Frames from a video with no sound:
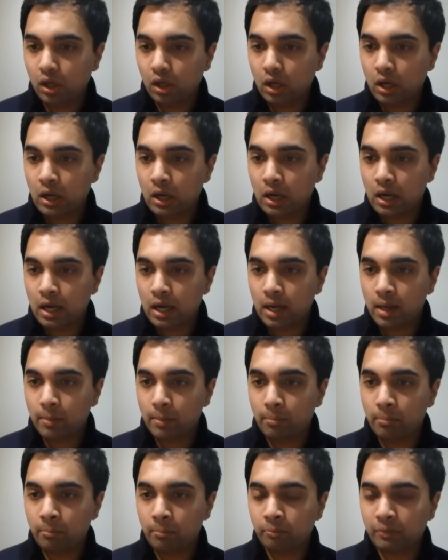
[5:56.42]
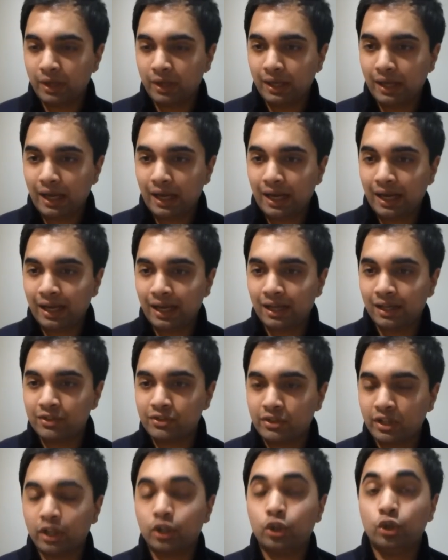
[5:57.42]
It has
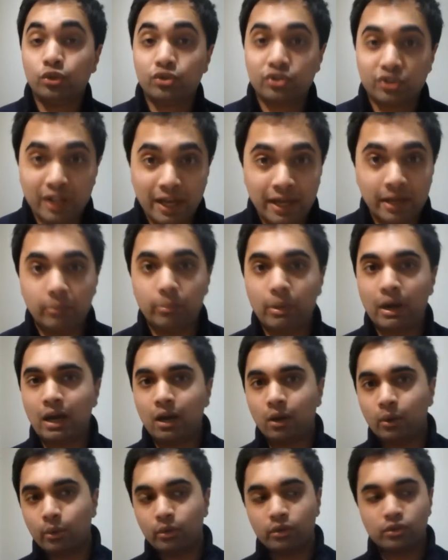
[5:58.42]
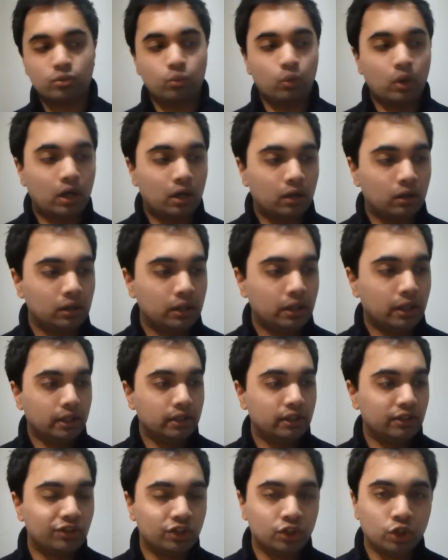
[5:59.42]
a good staying power as well.
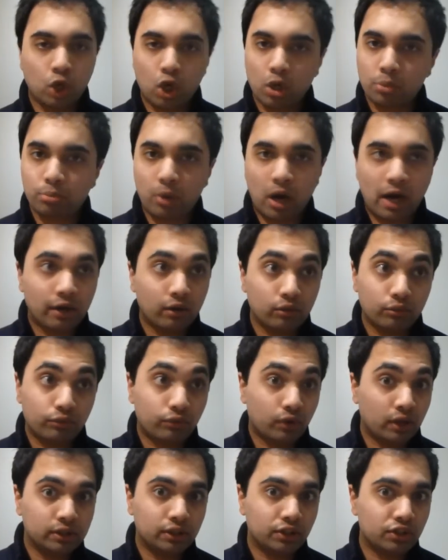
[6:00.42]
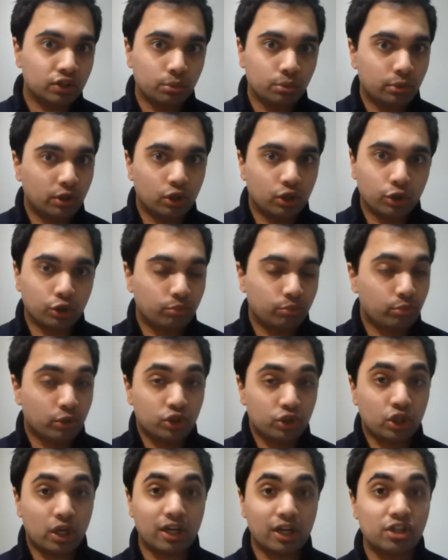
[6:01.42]
This is not, I don't find this to be a
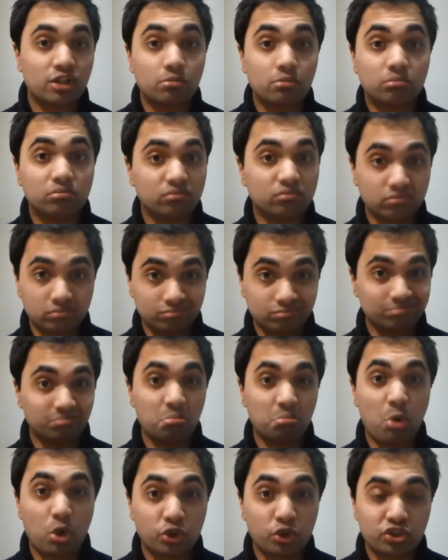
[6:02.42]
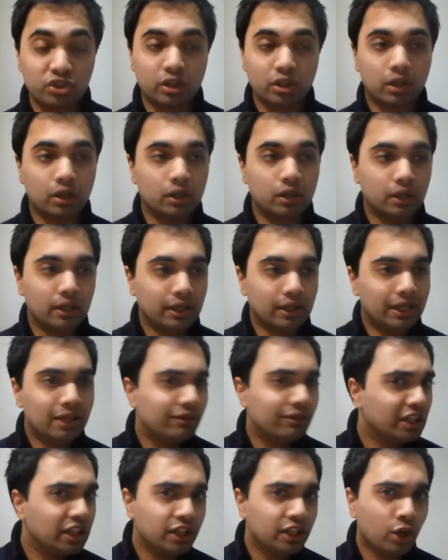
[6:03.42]
projection monster. Even
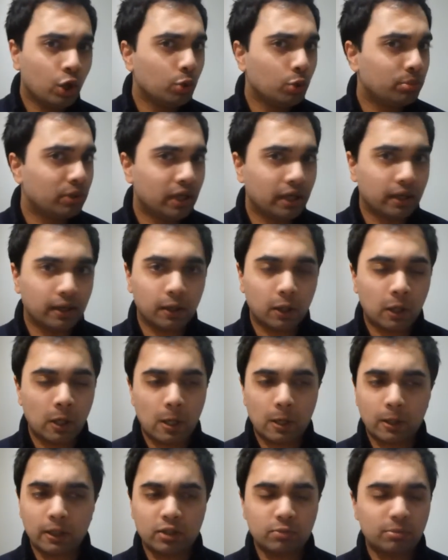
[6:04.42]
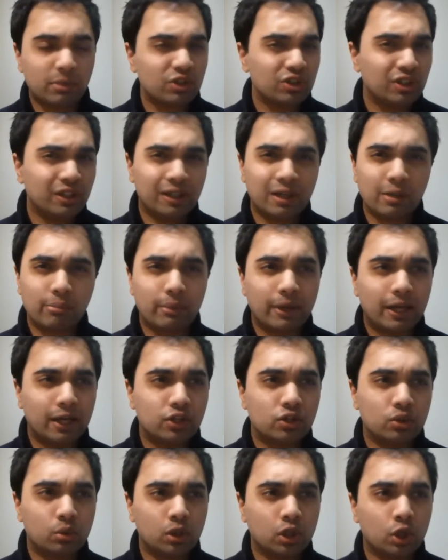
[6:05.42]
in the opening, especially compared
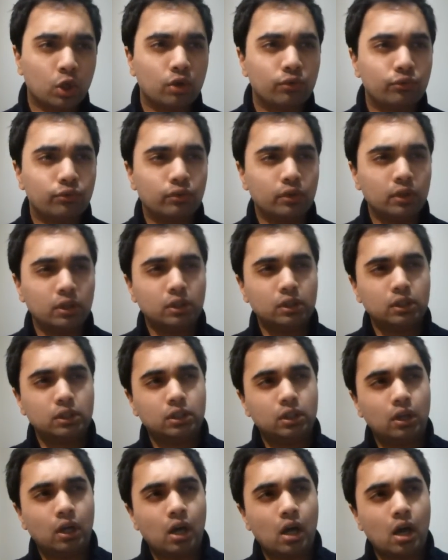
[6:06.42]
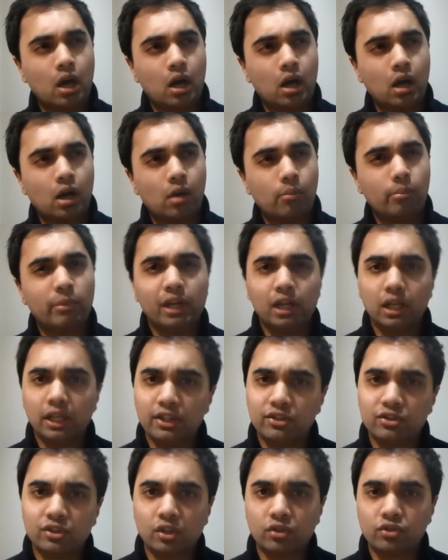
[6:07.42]
to a lot of Middle
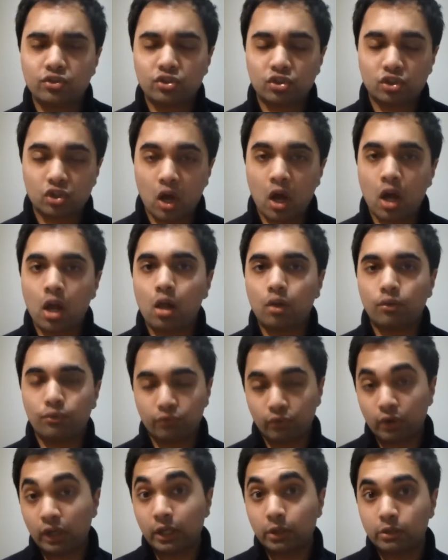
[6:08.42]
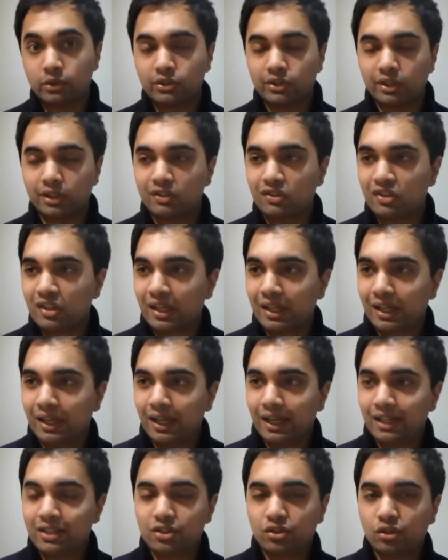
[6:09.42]
Eastern style fragrances,
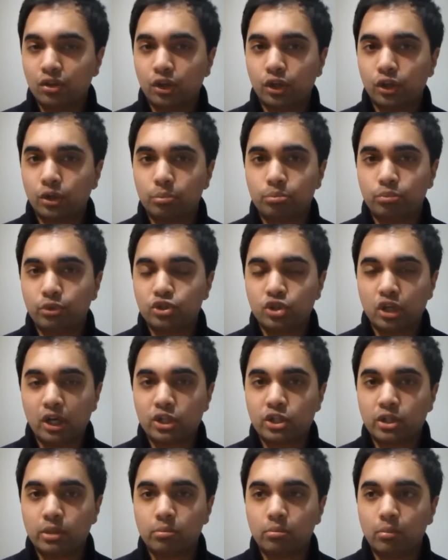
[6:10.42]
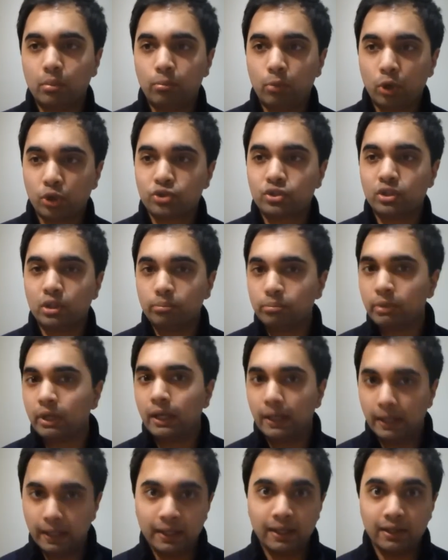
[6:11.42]
it's not a projection monster, but
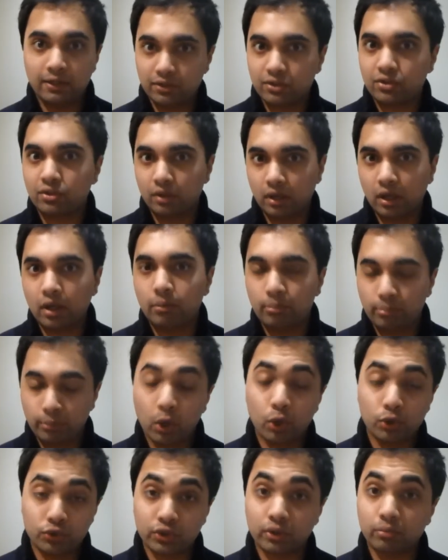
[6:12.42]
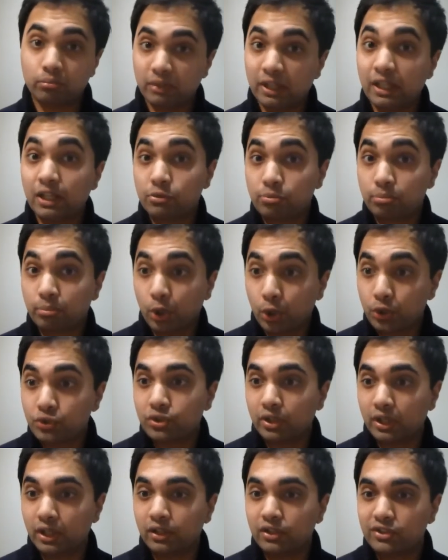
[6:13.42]
it is potent. It is
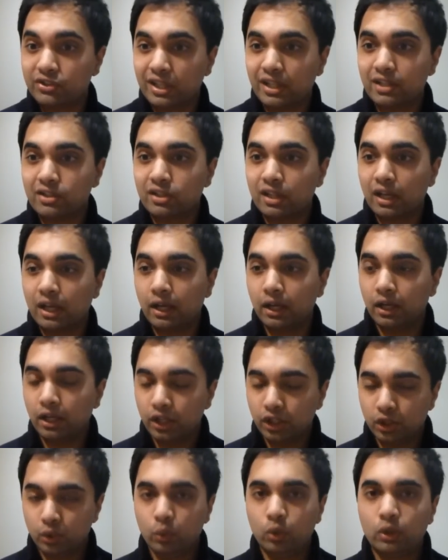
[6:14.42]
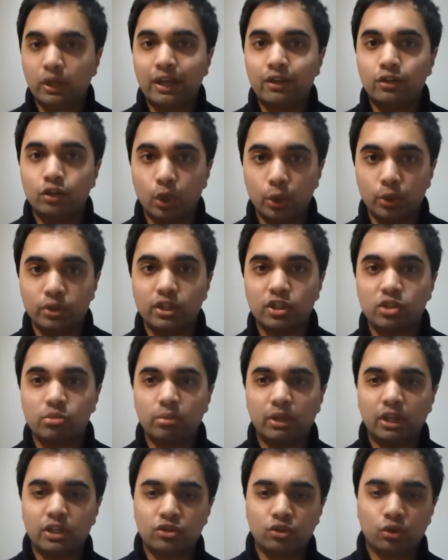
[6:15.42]
potent in the sense that you will get noticed,
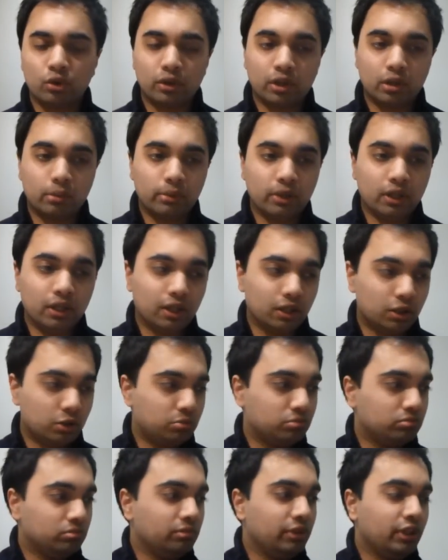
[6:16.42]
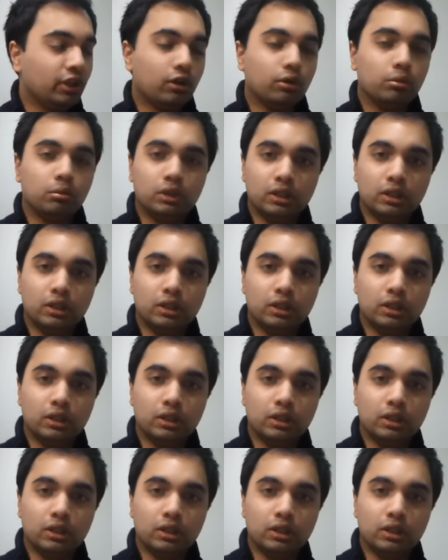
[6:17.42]
but it's not going to be, you know,